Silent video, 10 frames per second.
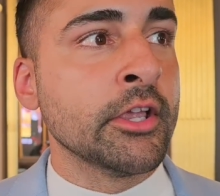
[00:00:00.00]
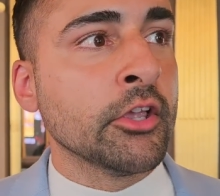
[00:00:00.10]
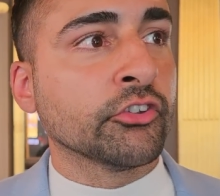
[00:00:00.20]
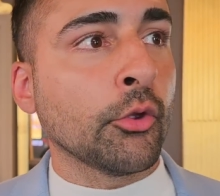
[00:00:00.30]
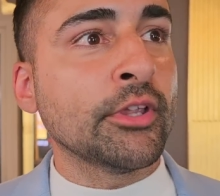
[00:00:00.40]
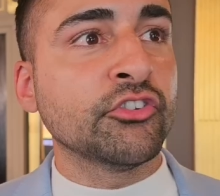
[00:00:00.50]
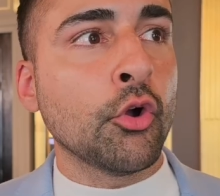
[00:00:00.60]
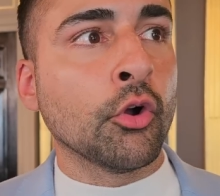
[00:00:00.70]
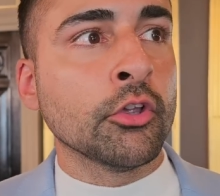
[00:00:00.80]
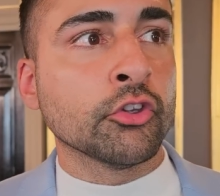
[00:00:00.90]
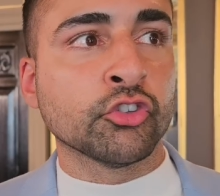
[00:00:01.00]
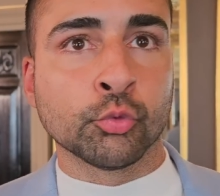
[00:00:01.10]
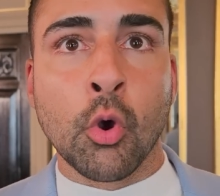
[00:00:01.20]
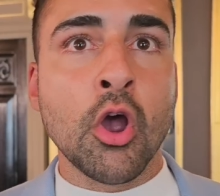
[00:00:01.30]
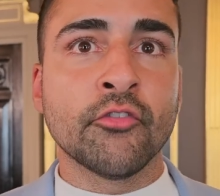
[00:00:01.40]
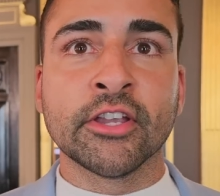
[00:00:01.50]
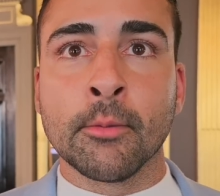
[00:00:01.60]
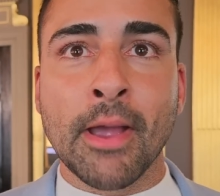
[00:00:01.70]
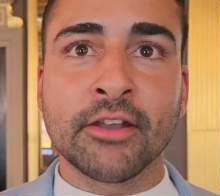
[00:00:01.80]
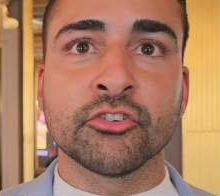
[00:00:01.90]
So he's not swerving a
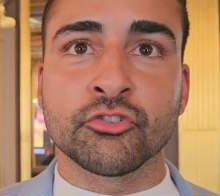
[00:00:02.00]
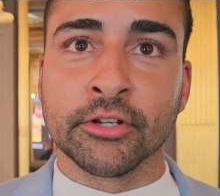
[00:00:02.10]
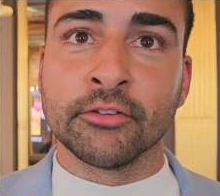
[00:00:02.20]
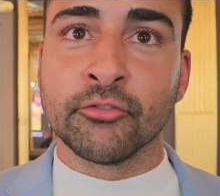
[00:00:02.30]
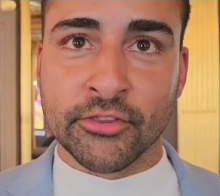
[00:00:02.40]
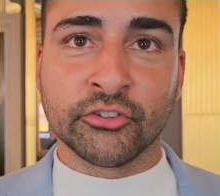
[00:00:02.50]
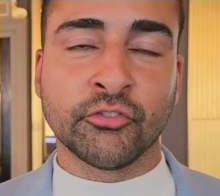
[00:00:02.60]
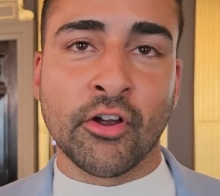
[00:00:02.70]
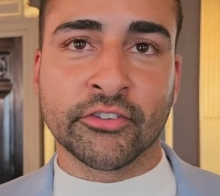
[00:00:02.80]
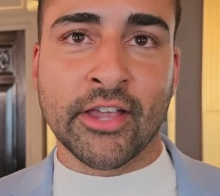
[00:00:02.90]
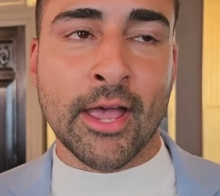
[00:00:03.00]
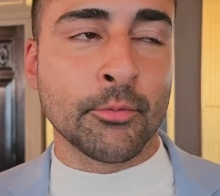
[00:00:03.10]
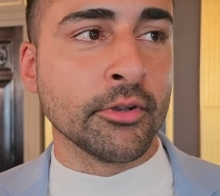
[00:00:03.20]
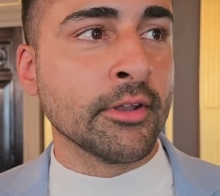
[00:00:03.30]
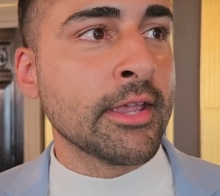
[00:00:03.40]
mandatory for this fight to happen.